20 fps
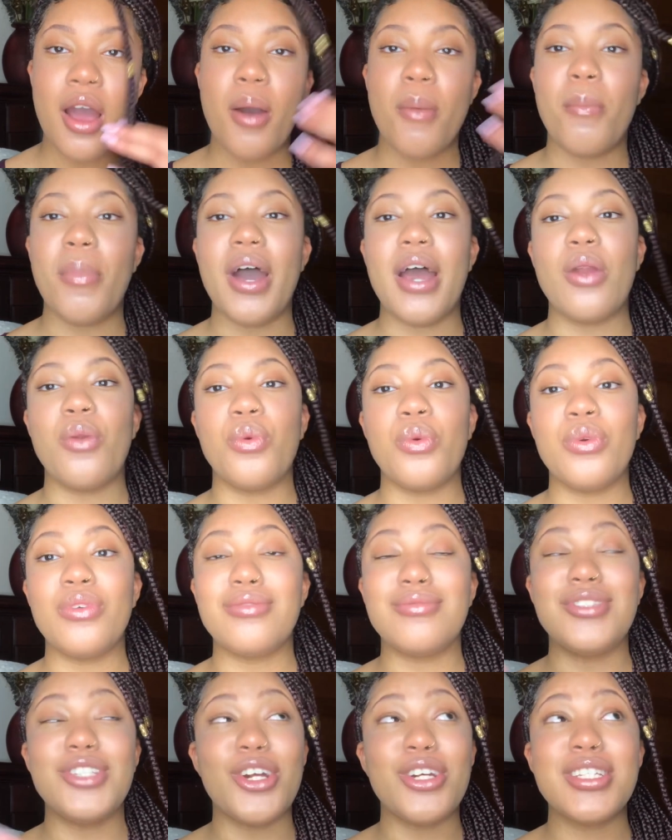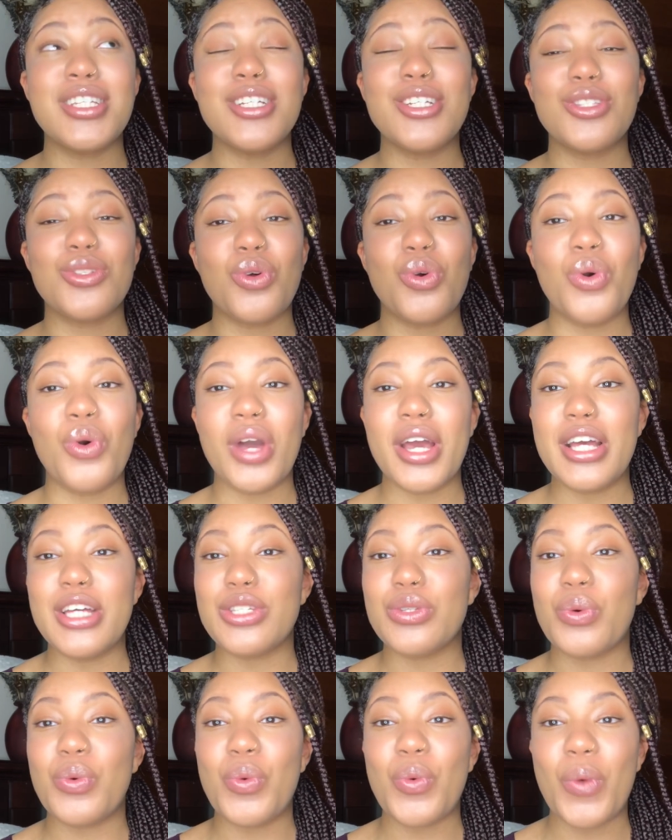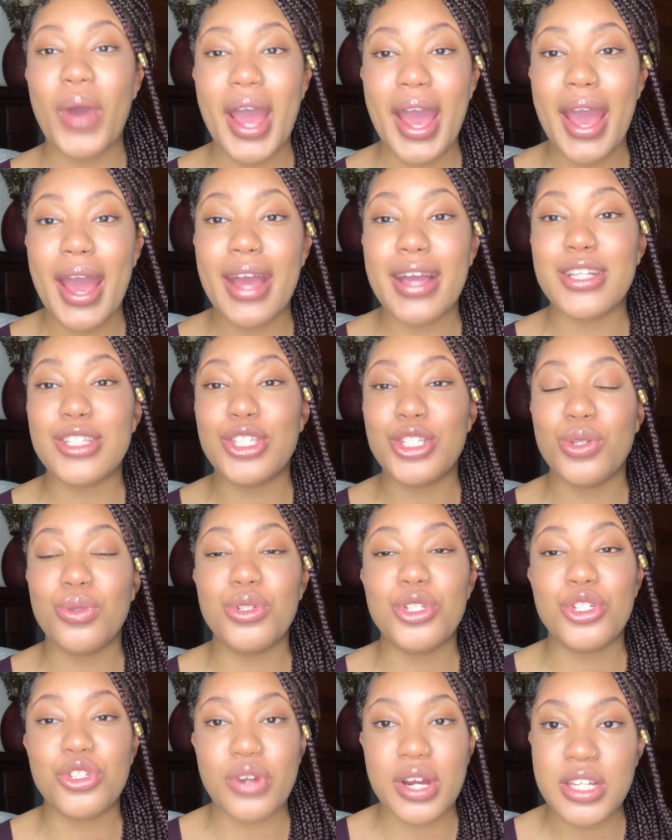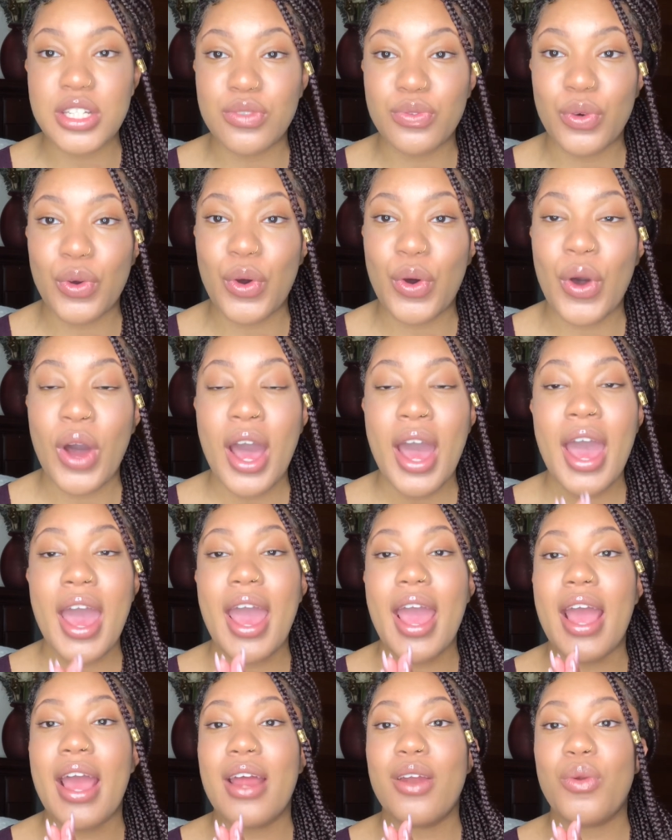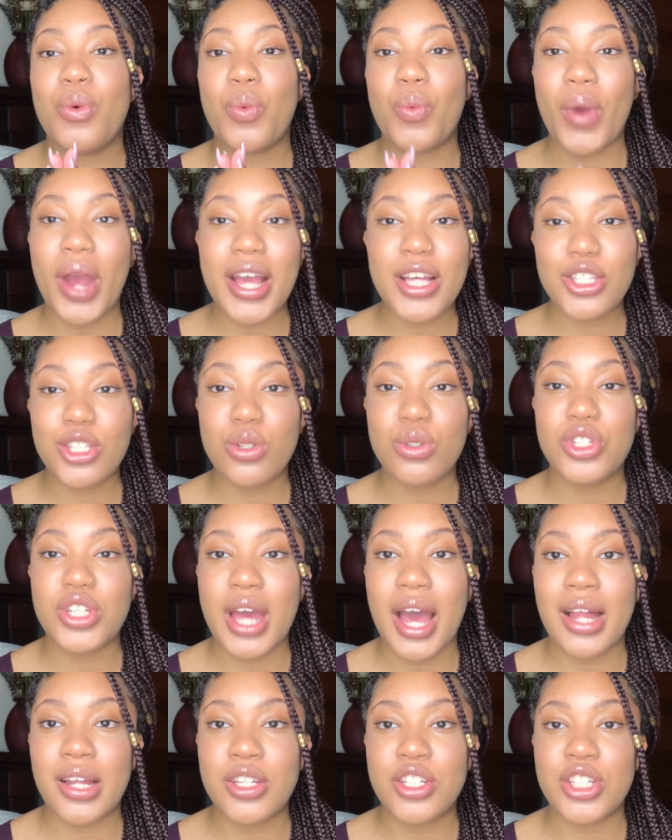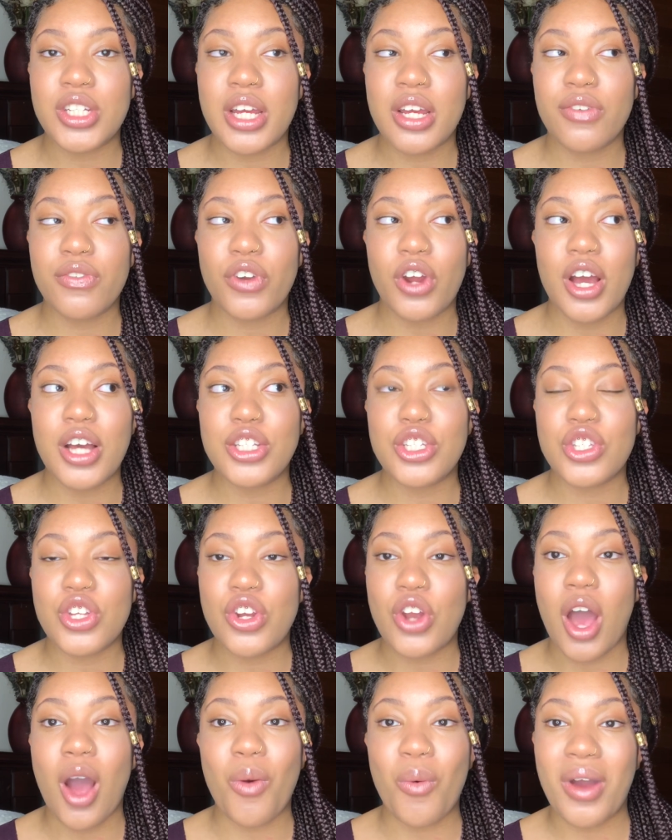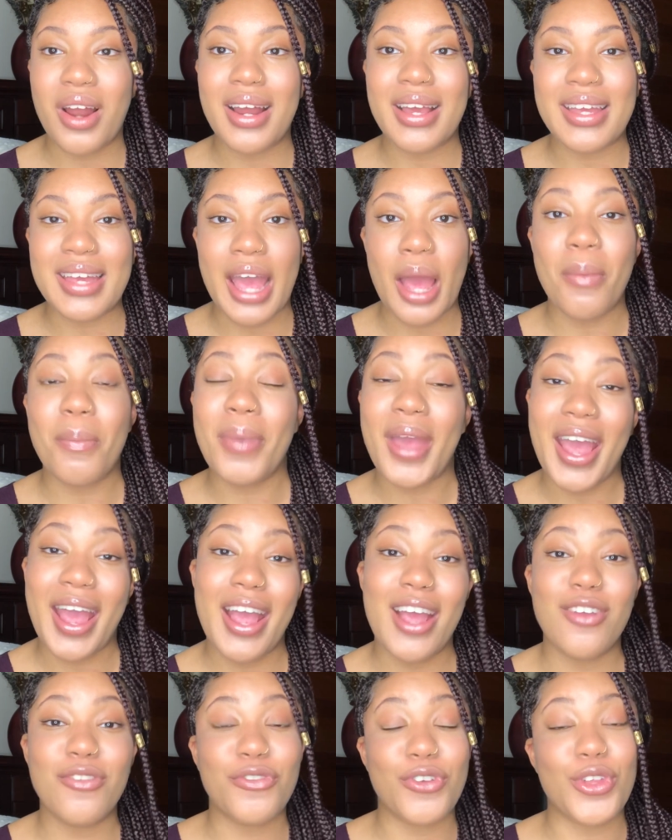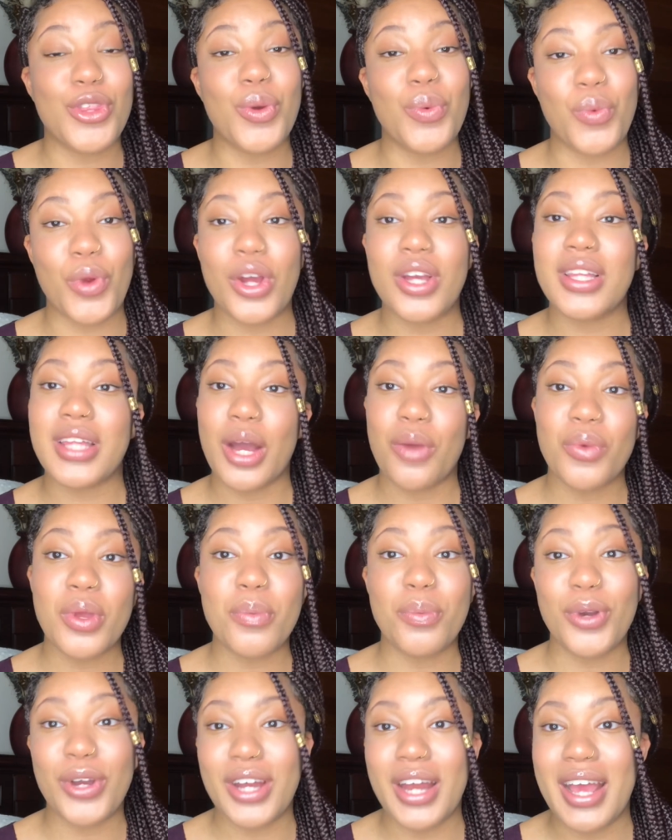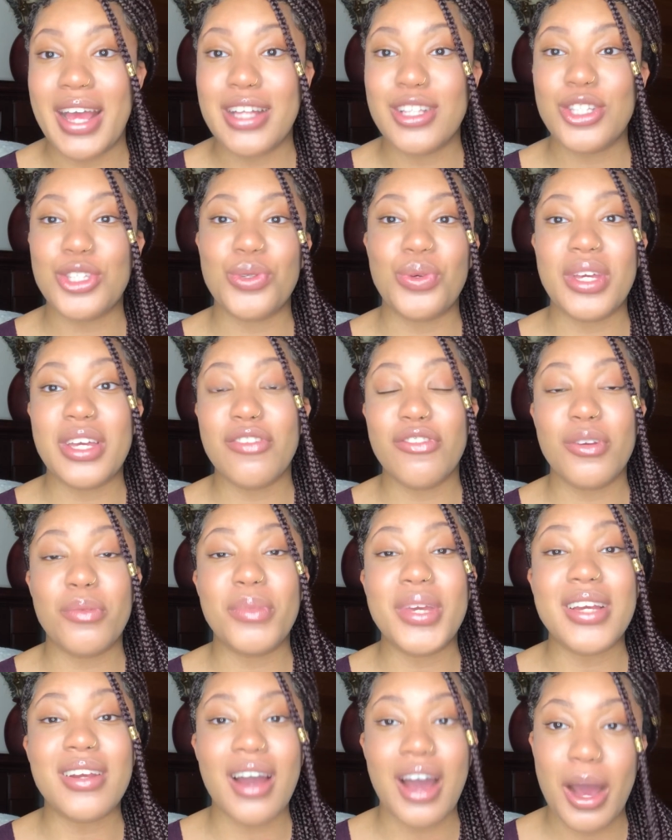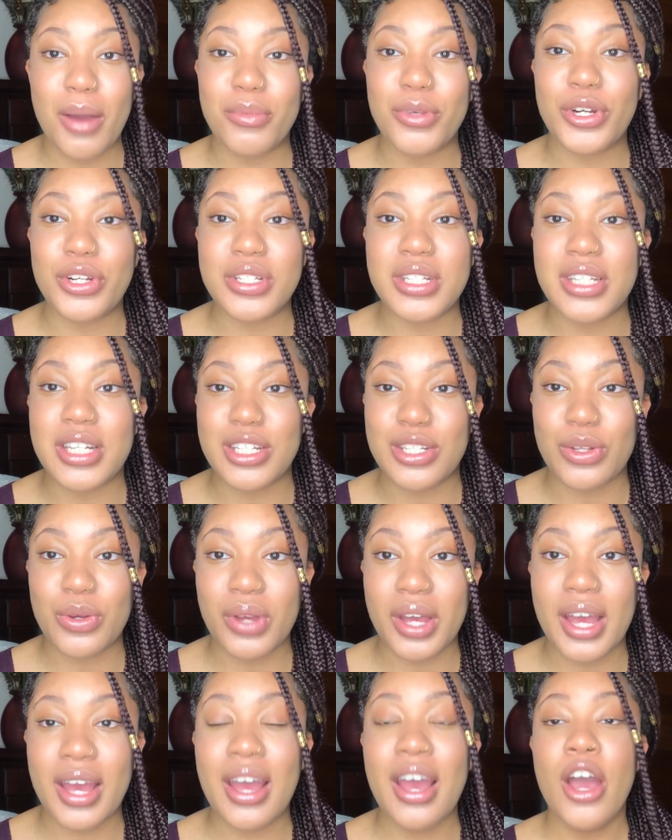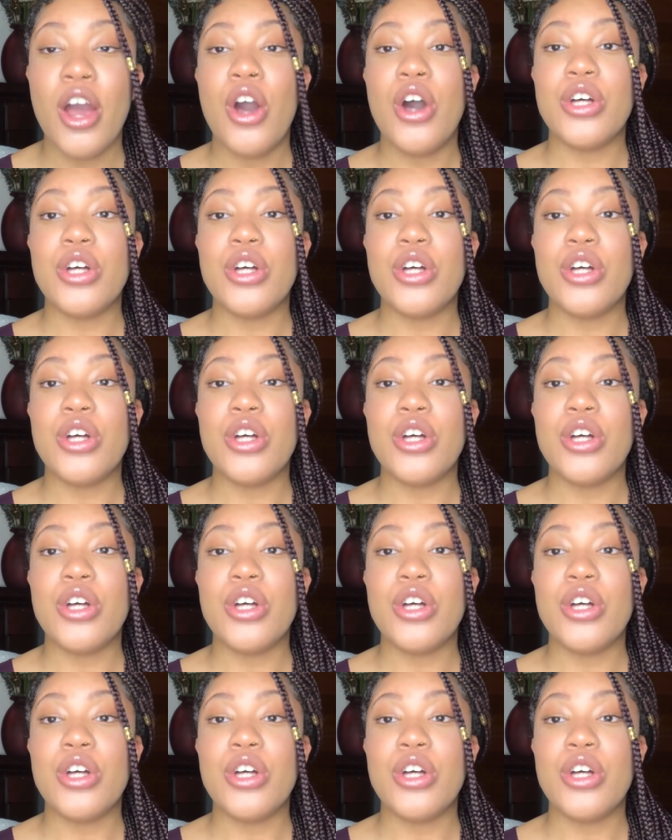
But nursing school is way too stressful and way too challenging for us to not want to get paid for the work that we put in to even become nurses, okay?